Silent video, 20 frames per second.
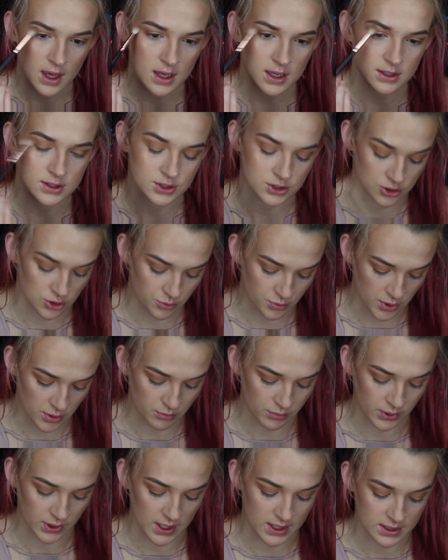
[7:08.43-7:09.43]
is super
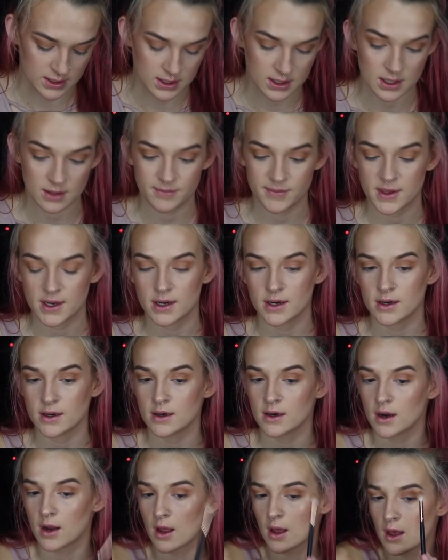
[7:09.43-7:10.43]
blended up there.